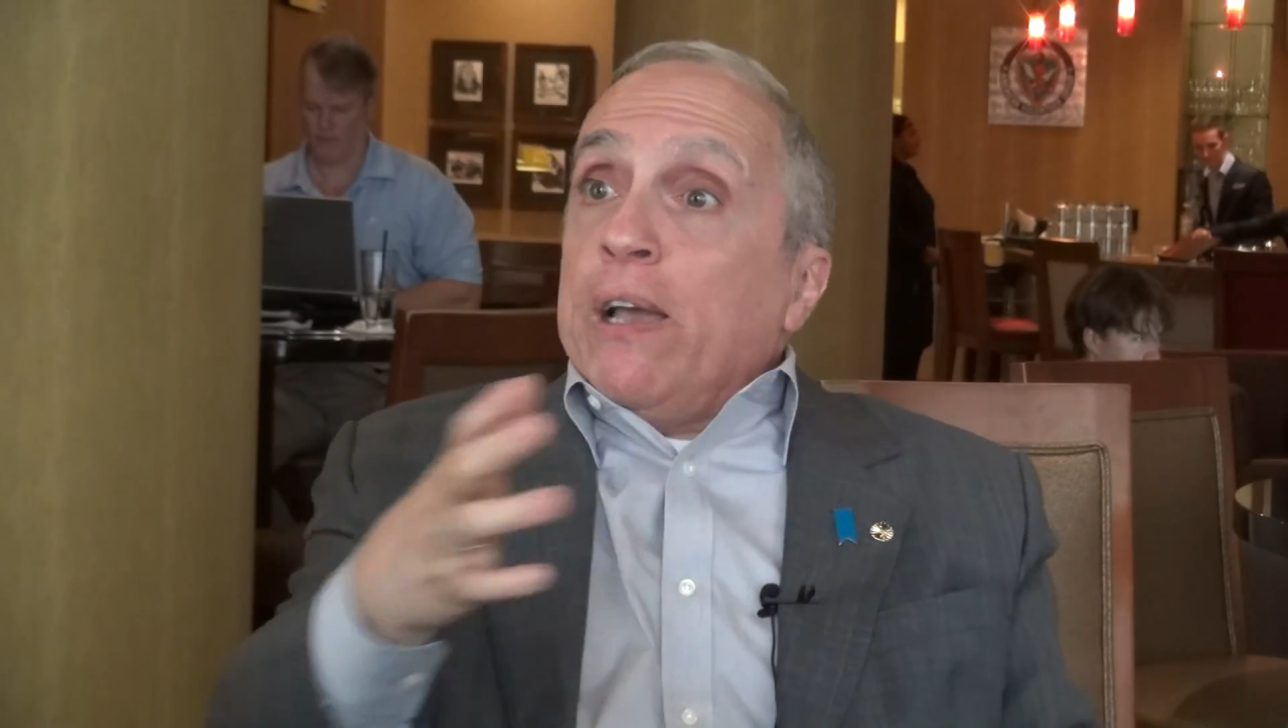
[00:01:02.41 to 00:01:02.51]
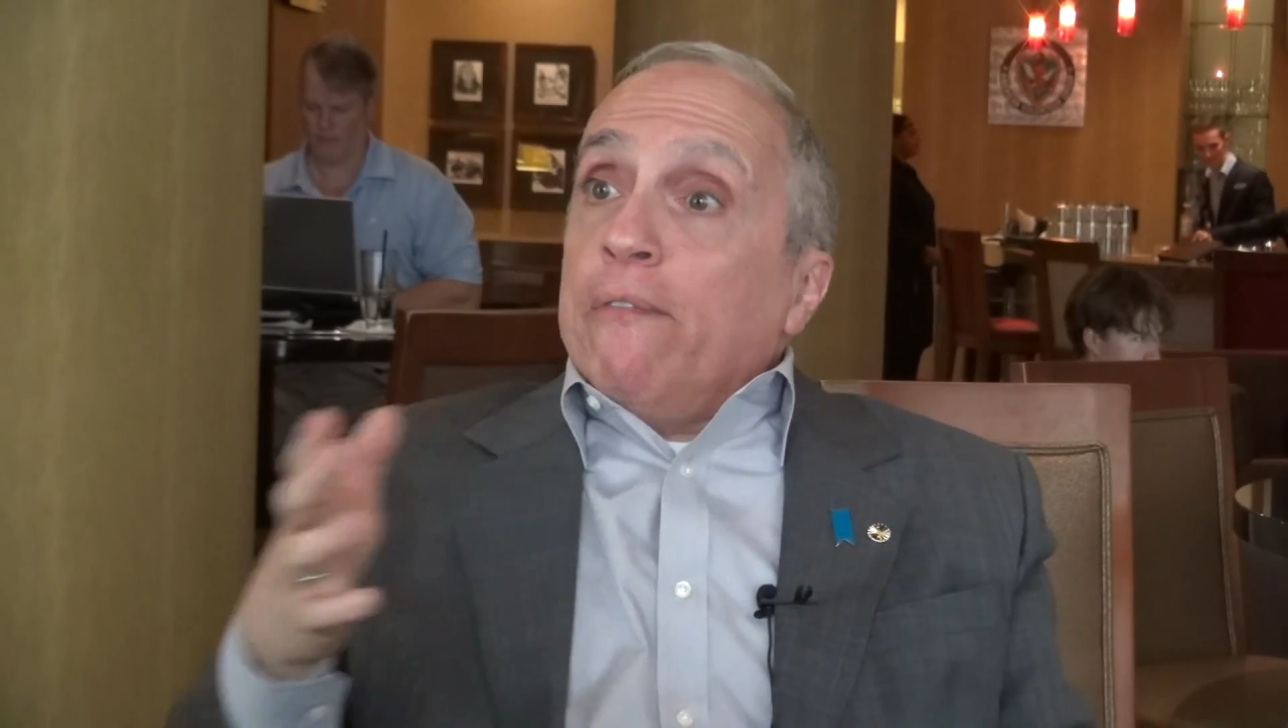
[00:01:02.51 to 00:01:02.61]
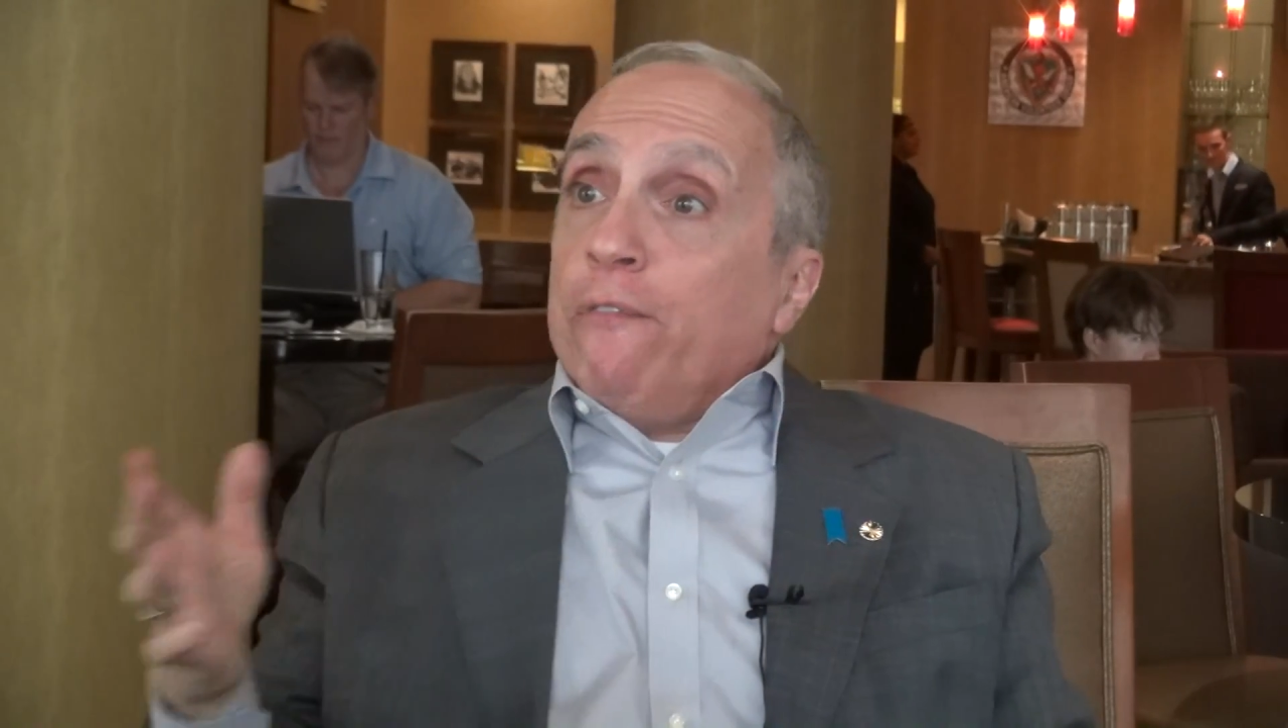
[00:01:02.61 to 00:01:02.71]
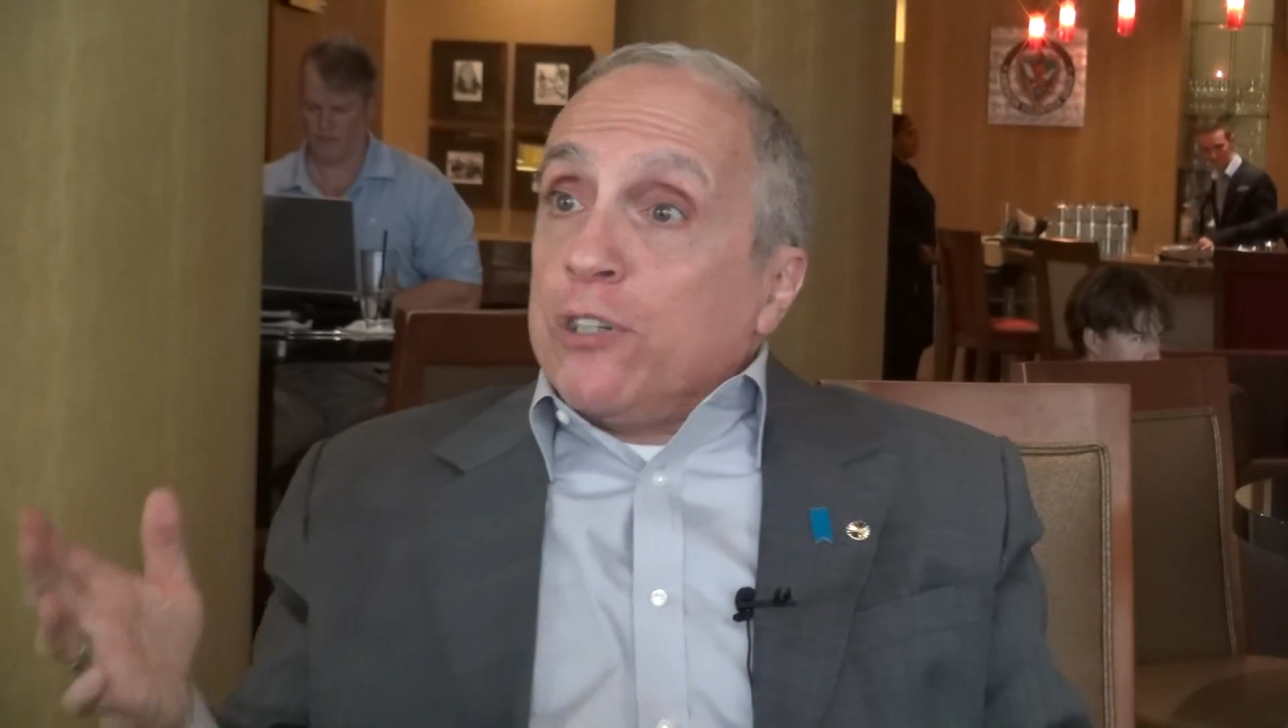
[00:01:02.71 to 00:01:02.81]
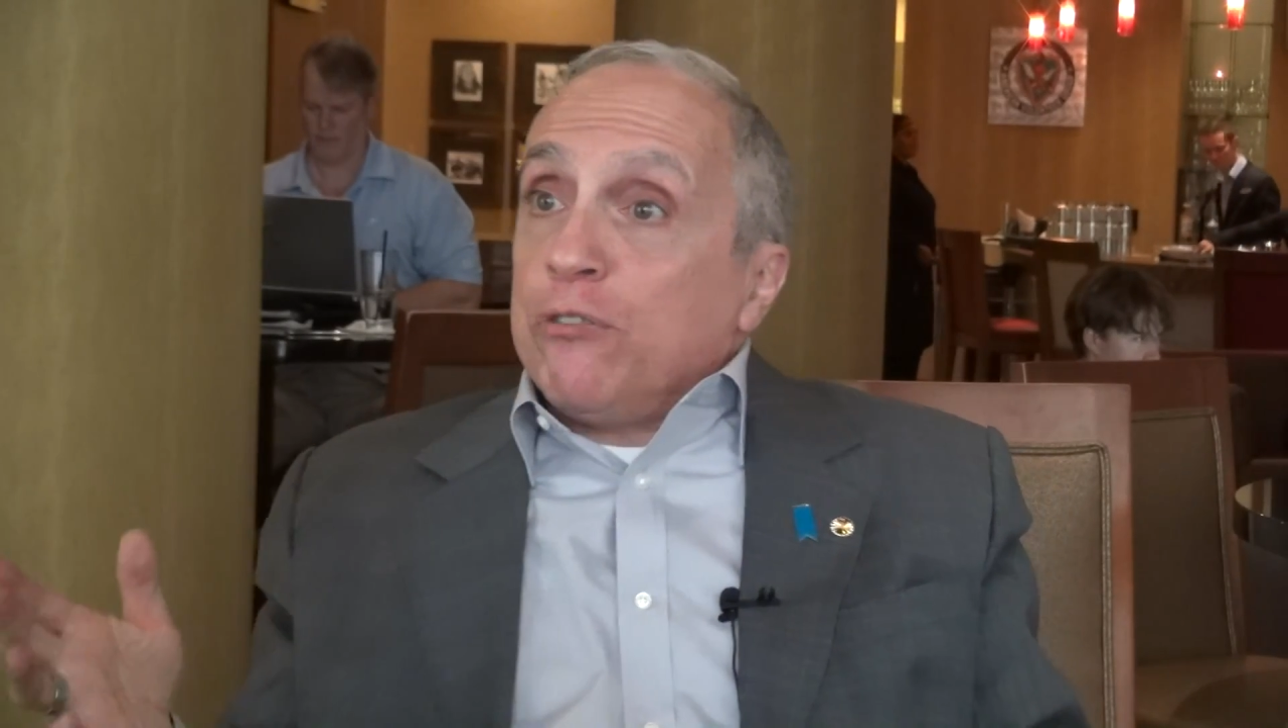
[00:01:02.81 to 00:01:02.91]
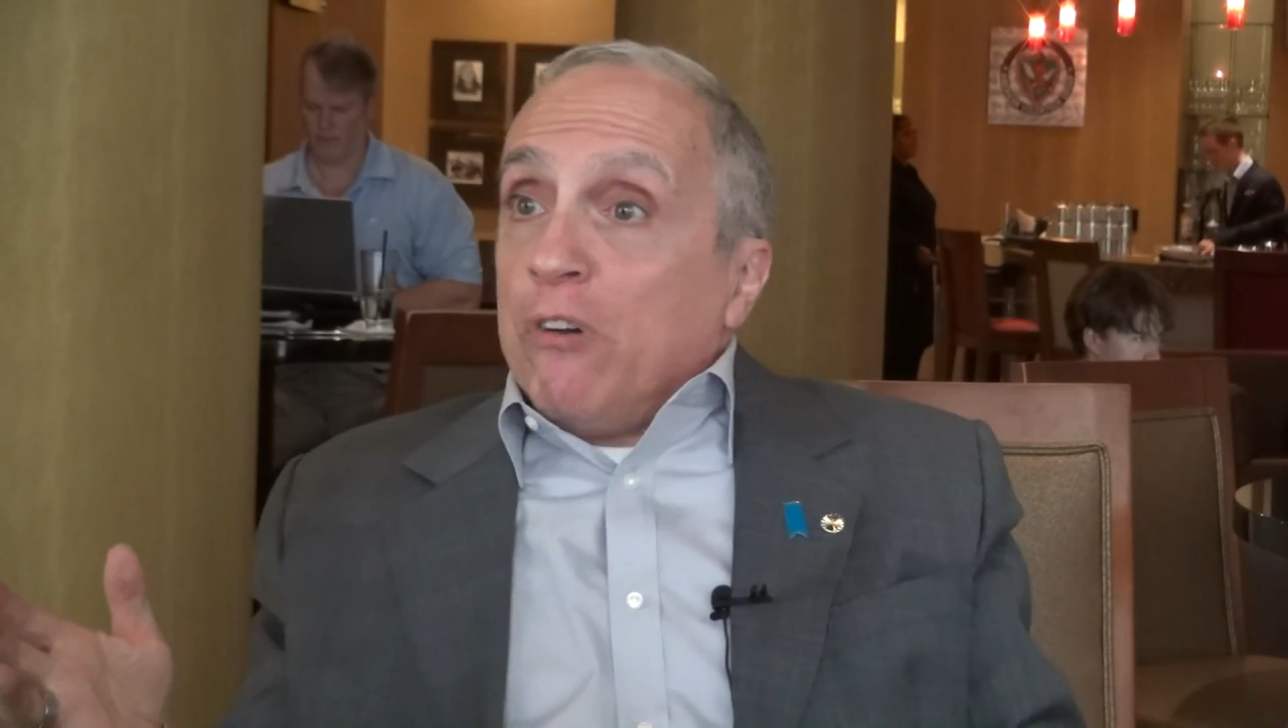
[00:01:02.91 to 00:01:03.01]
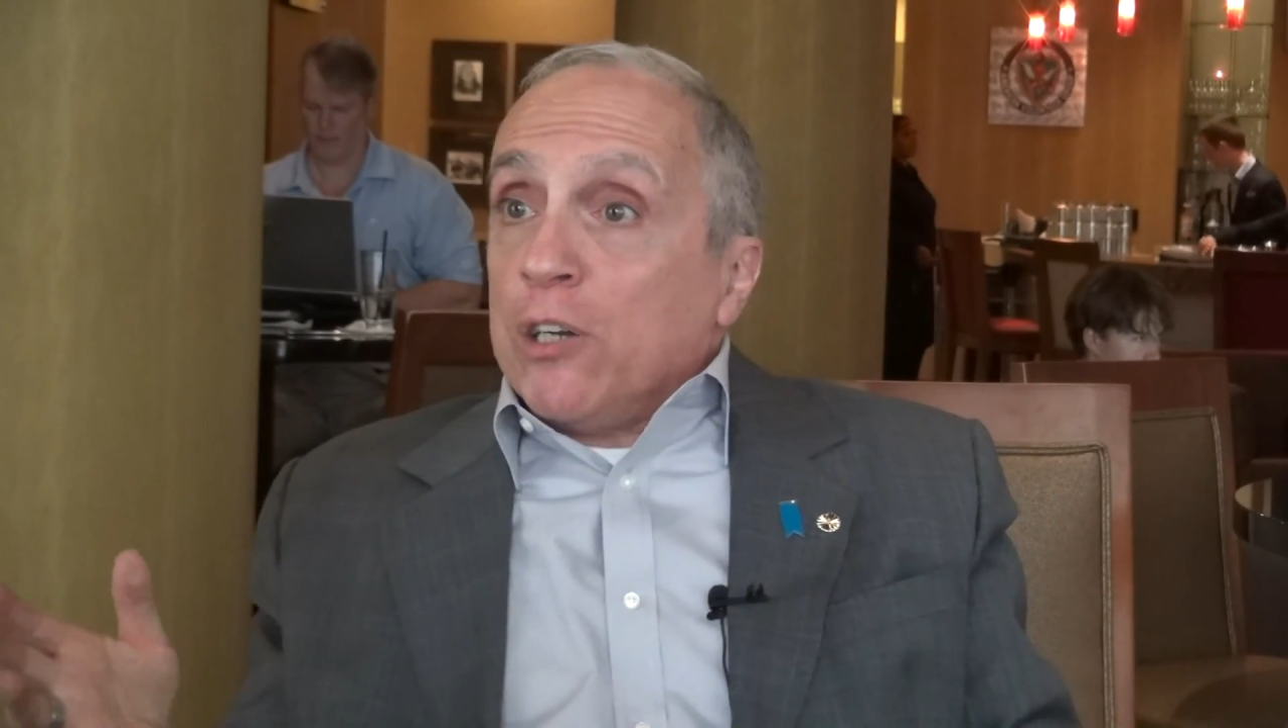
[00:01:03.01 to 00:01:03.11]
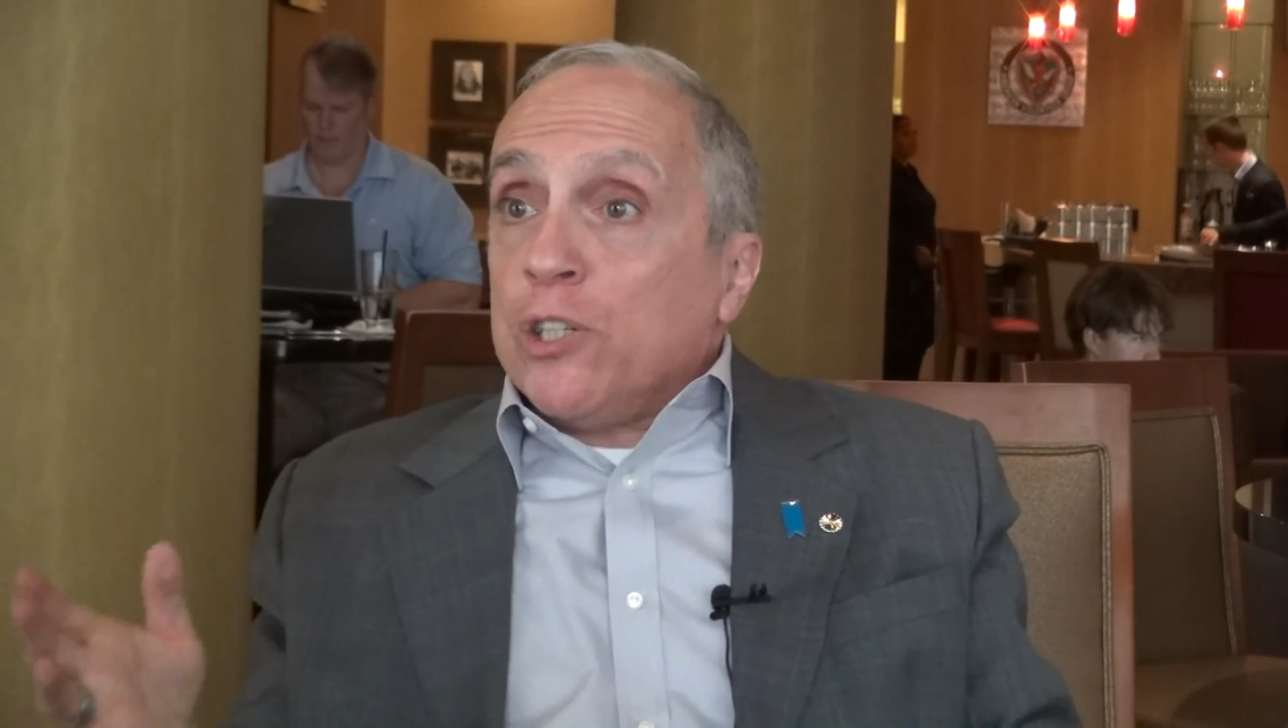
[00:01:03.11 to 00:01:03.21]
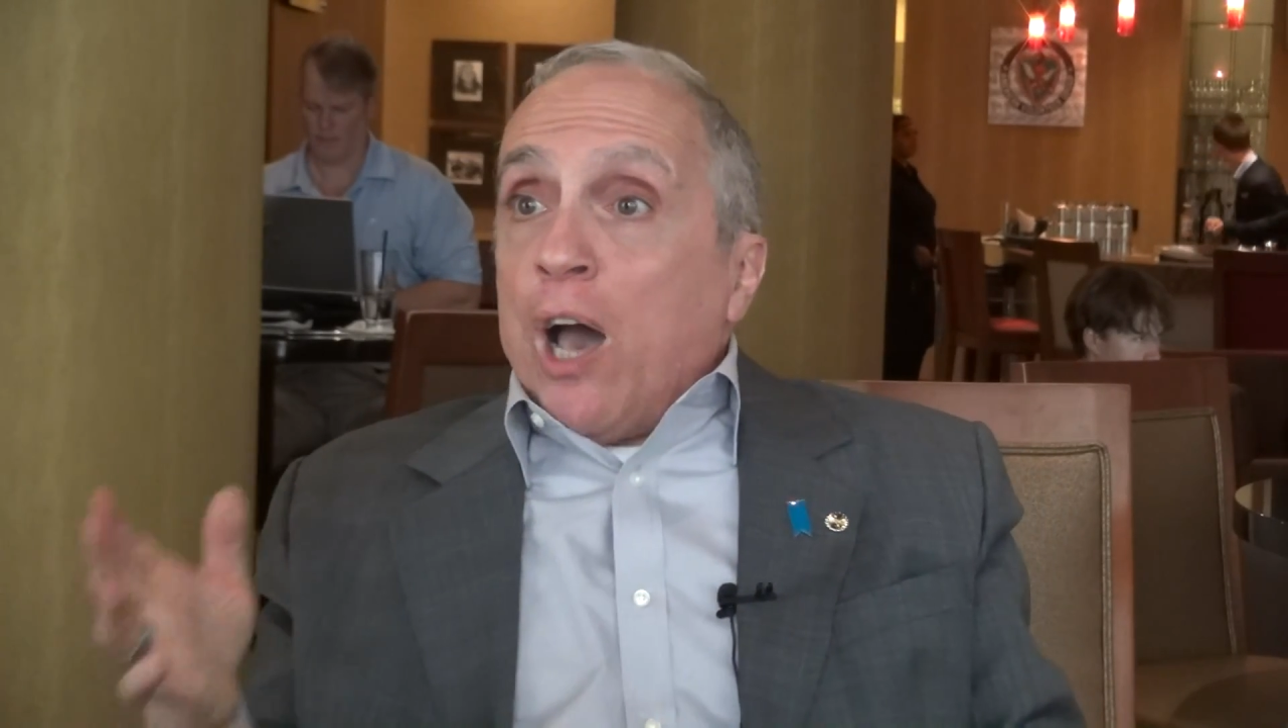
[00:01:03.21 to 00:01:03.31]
infrastructure,